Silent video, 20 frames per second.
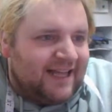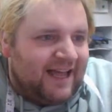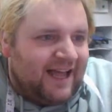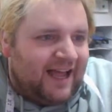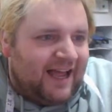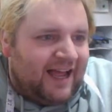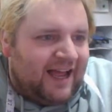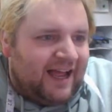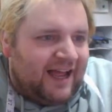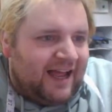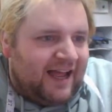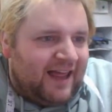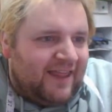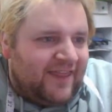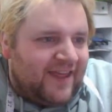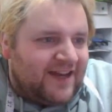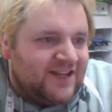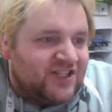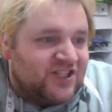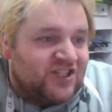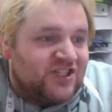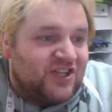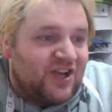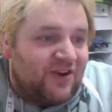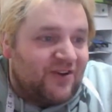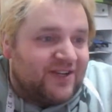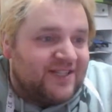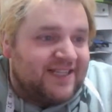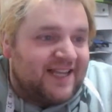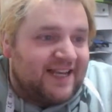then
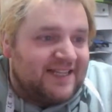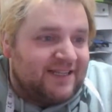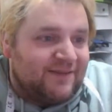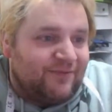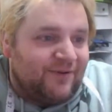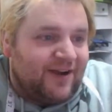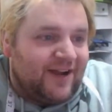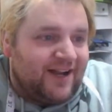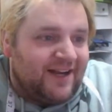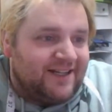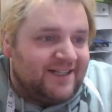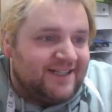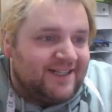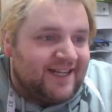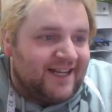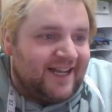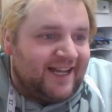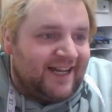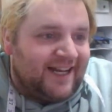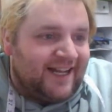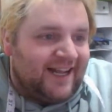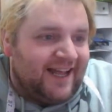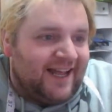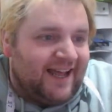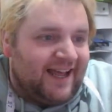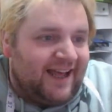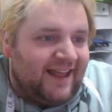soak a slice of bread in it,